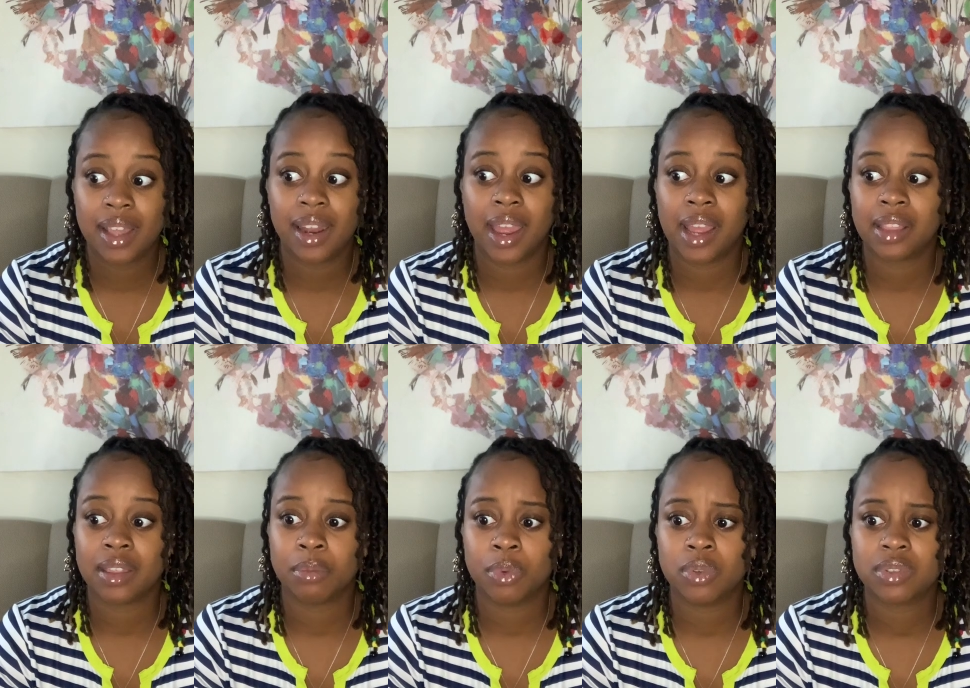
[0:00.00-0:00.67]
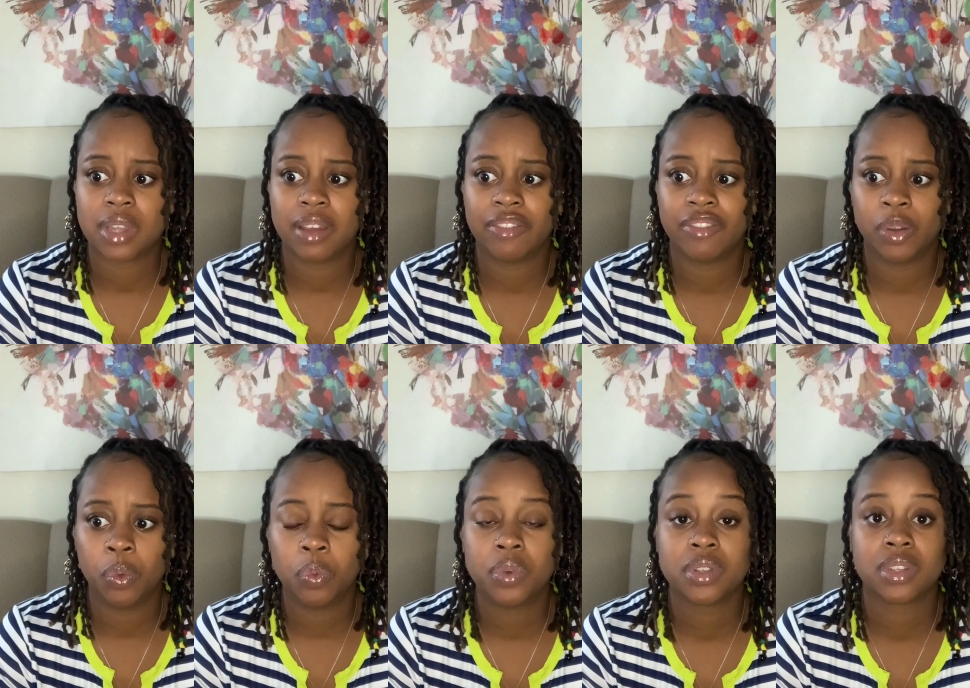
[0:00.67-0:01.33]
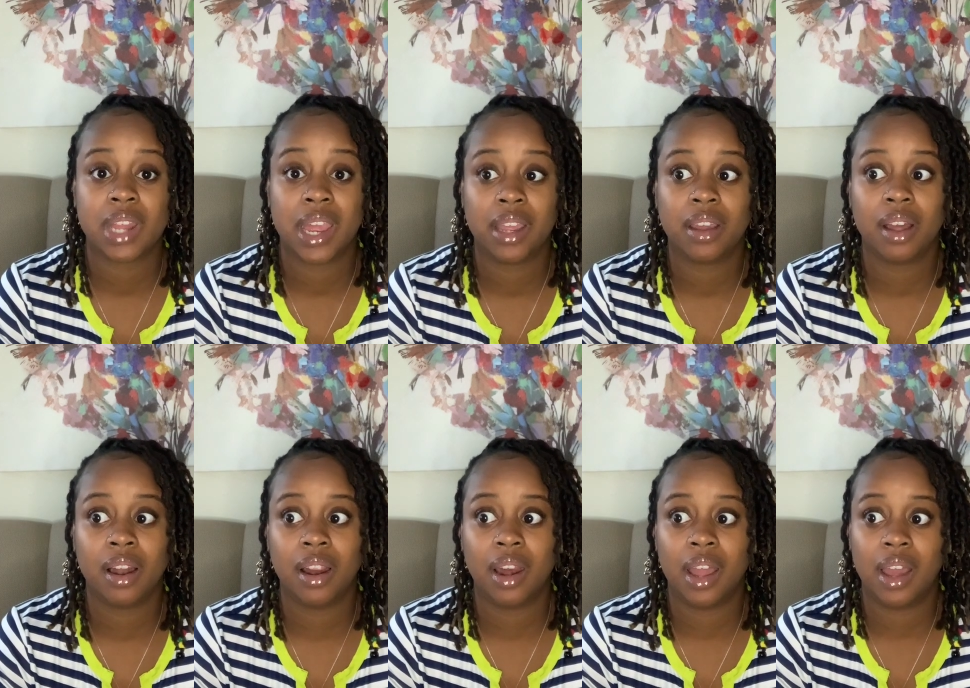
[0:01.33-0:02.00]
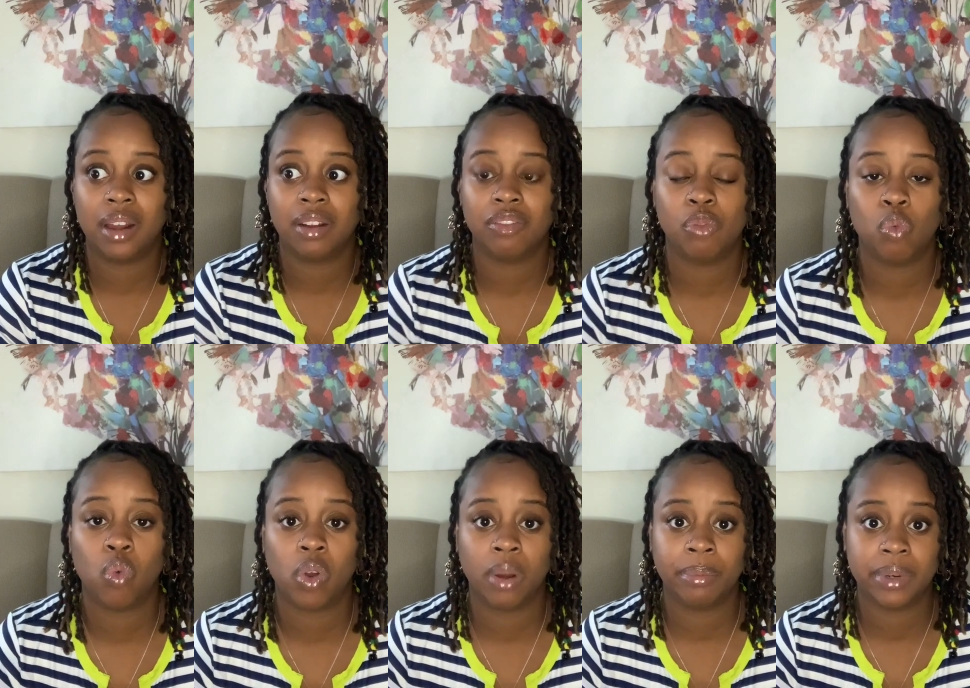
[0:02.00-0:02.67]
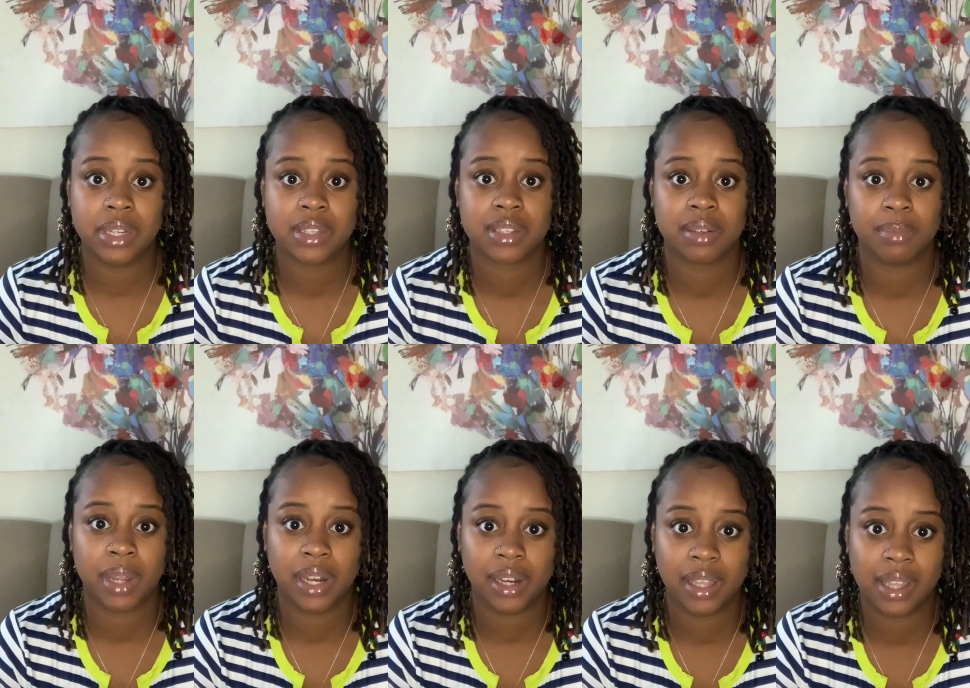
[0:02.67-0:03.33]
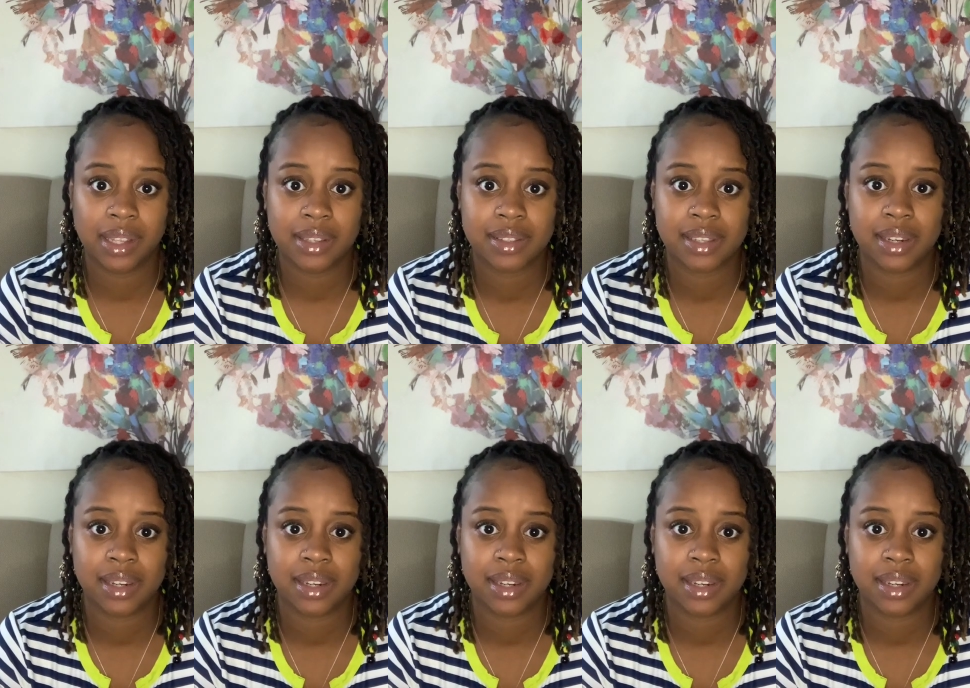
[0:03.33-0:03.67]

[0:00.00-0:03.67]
Like, the most I felt was like a lot of warmness in my legs,